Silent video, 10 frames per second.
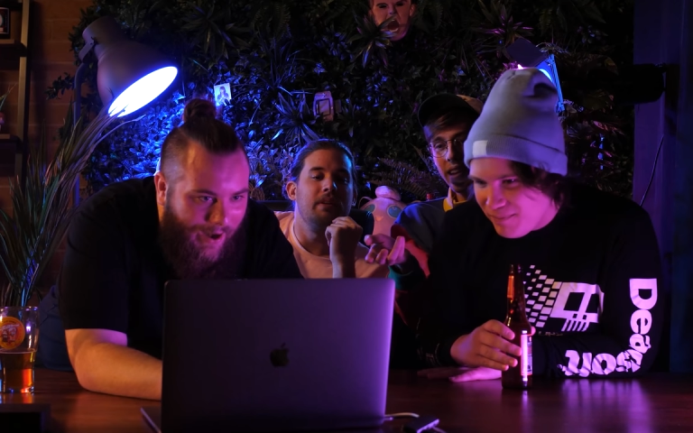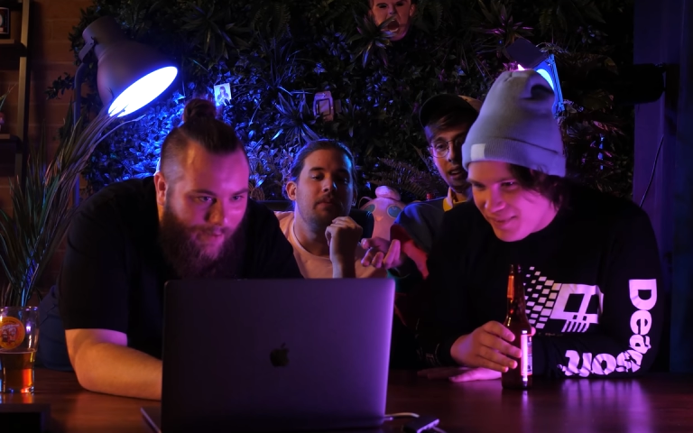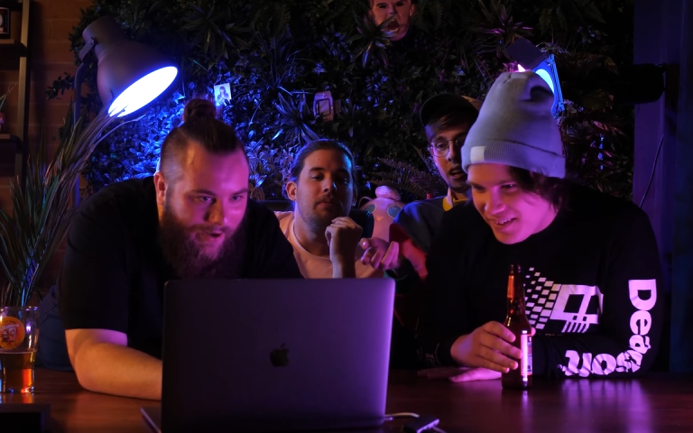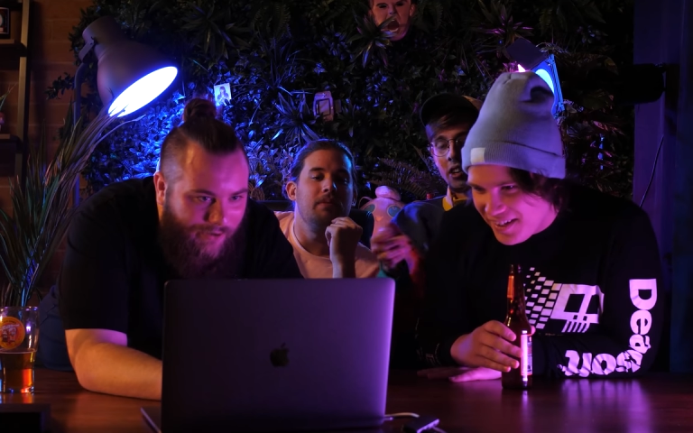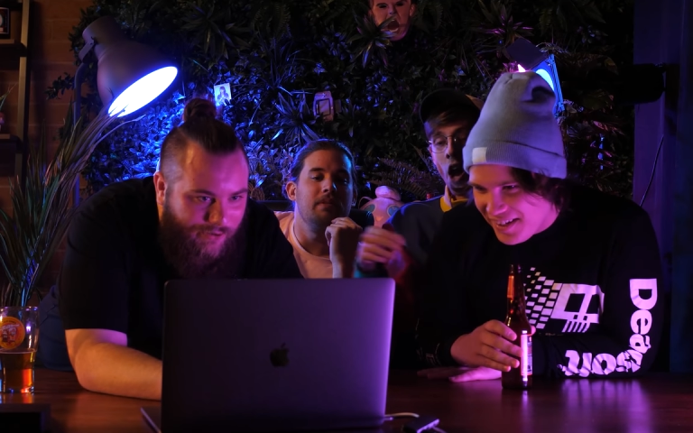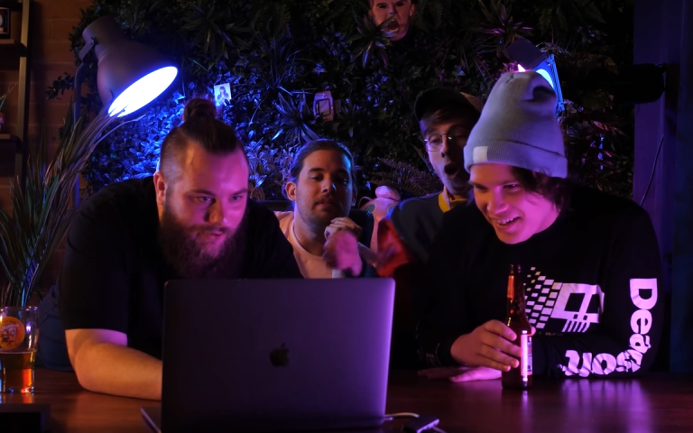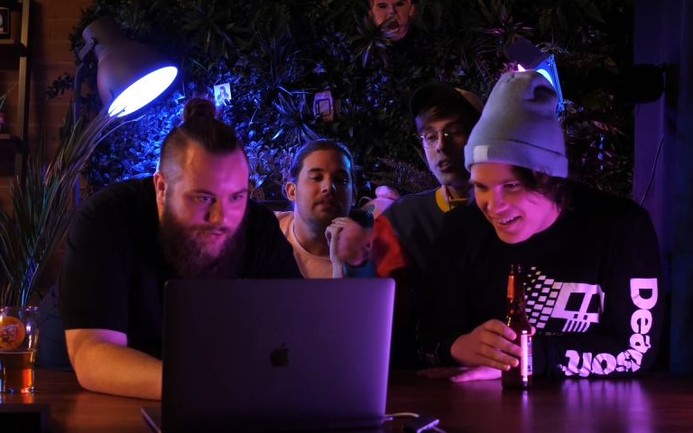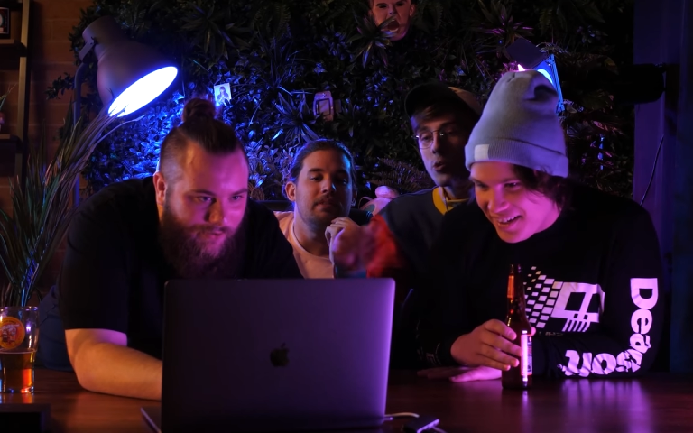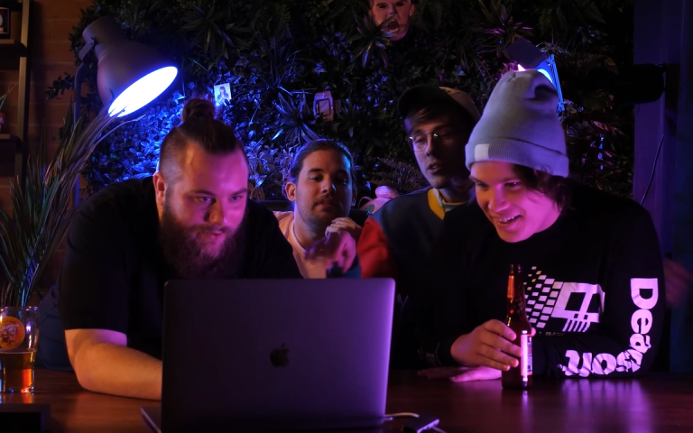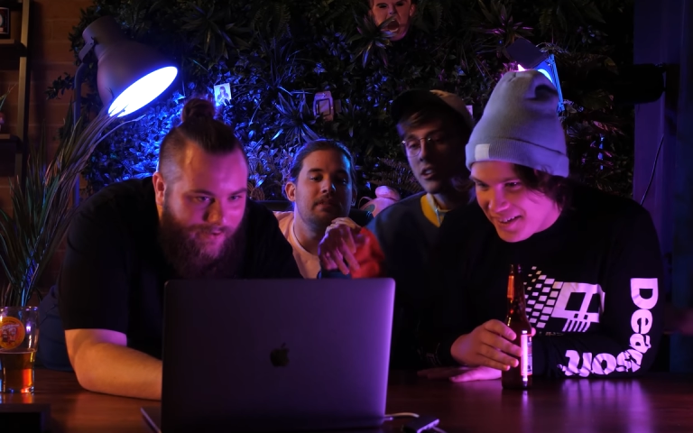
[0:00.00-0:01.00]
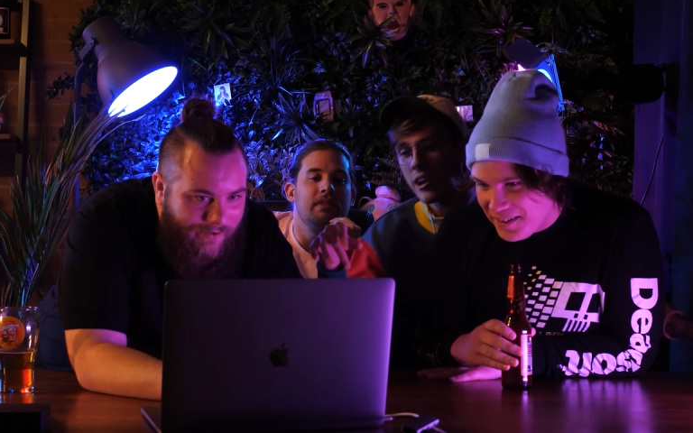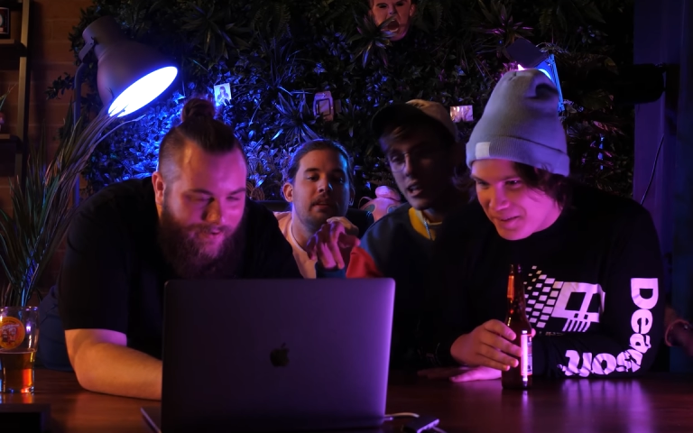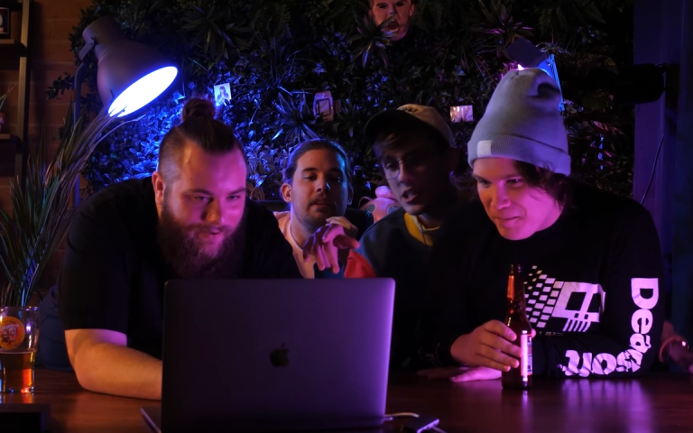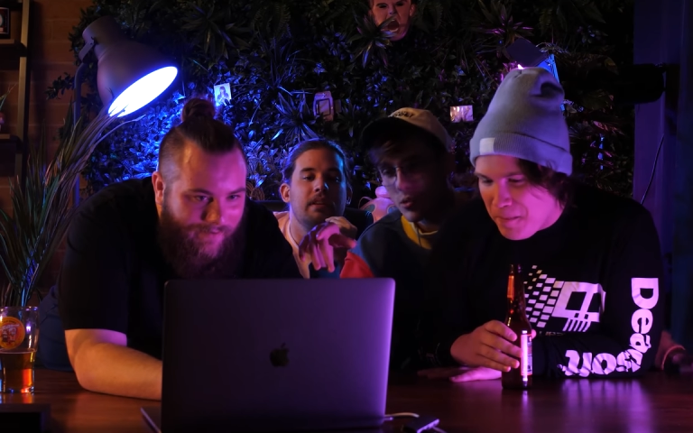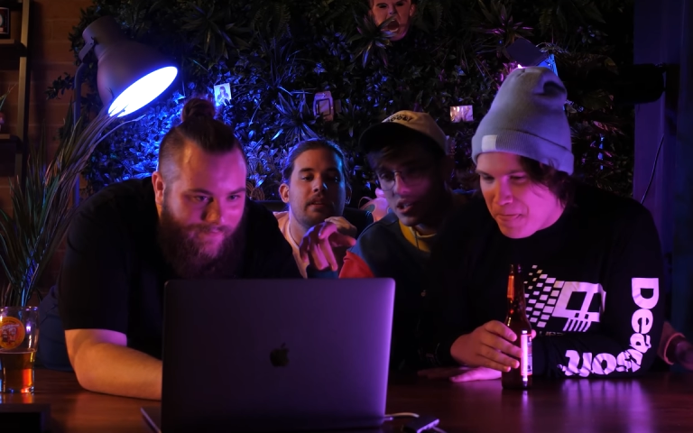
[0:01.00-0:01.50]
Speaker 1: ah, how do I undo? No, you, you're not
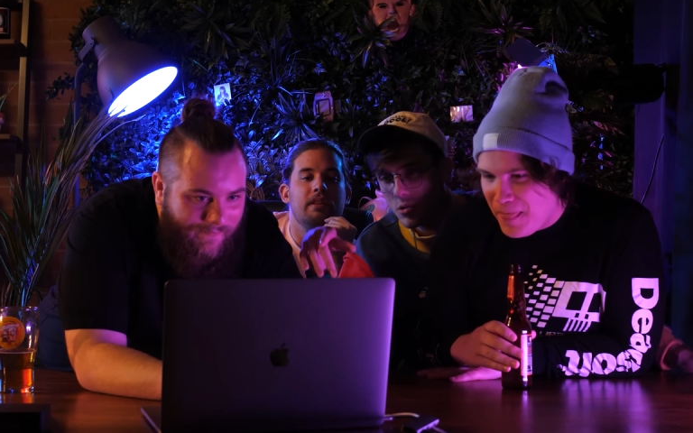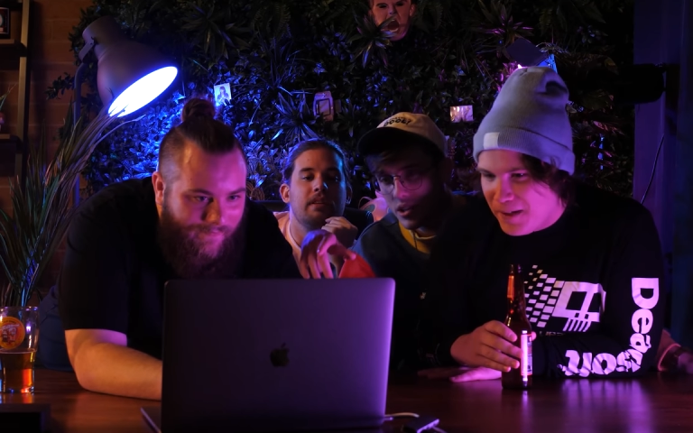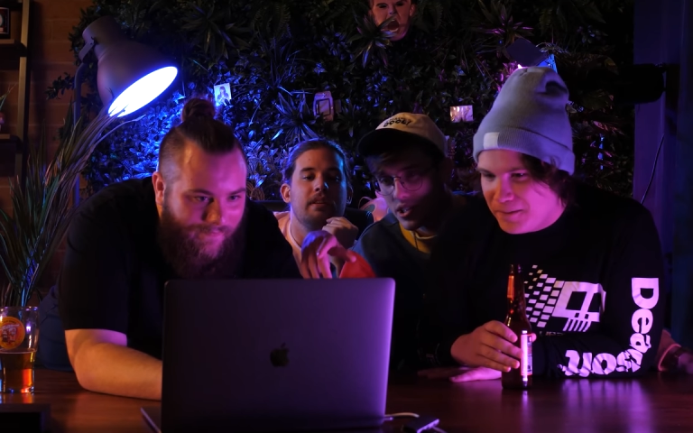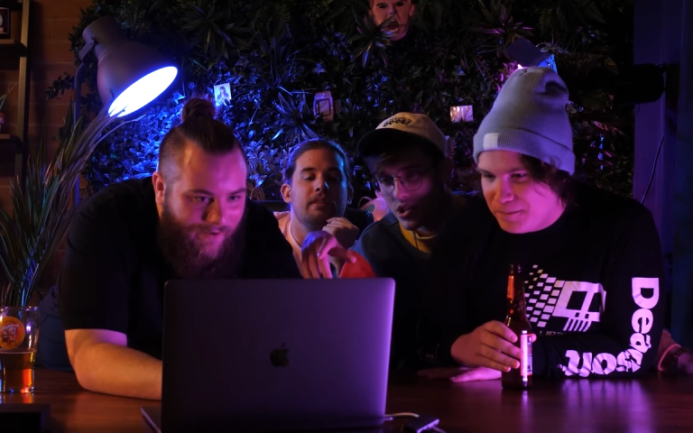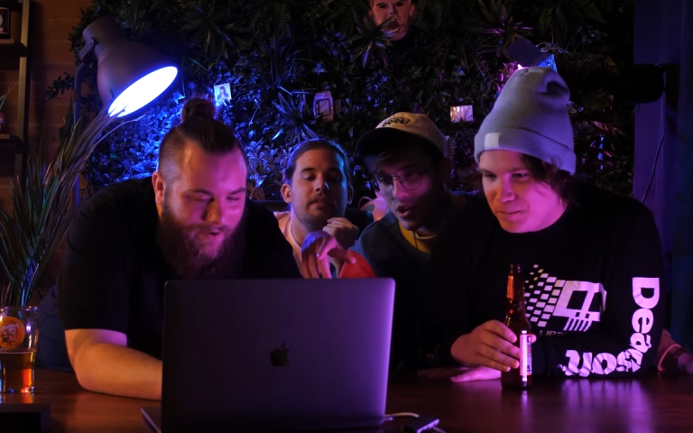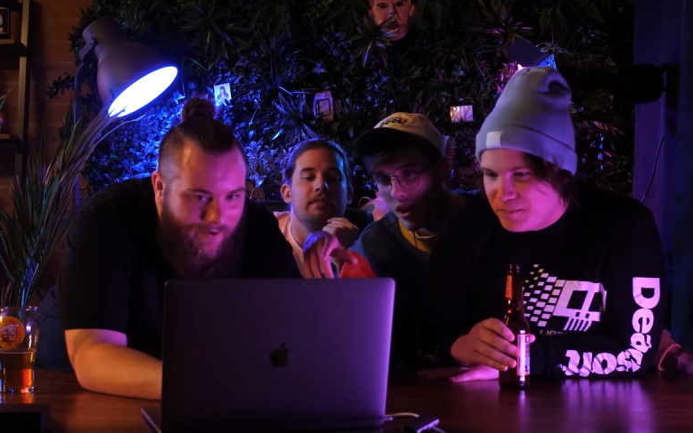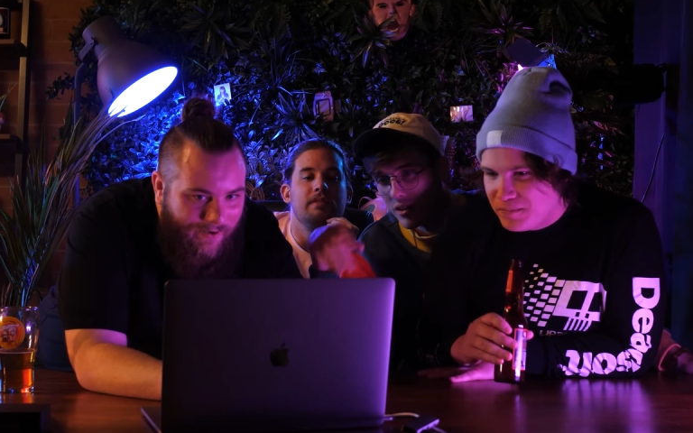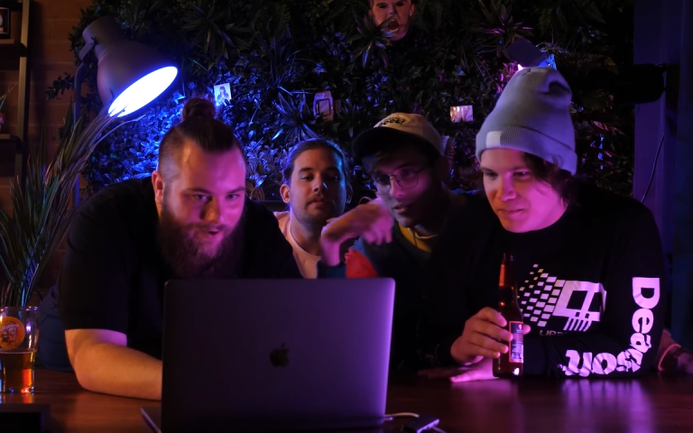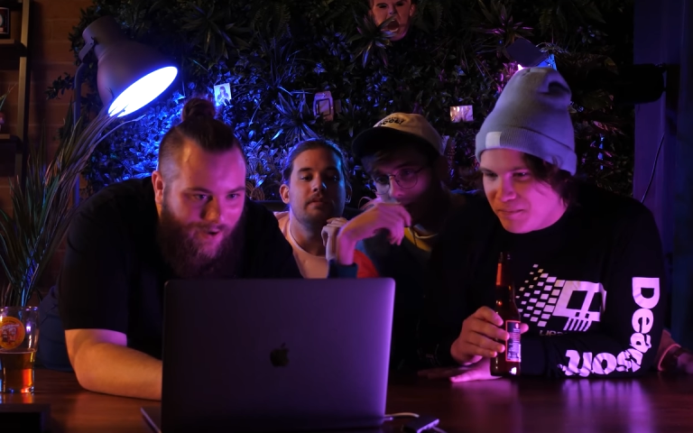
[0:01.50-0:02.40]
allowed to undo on this show.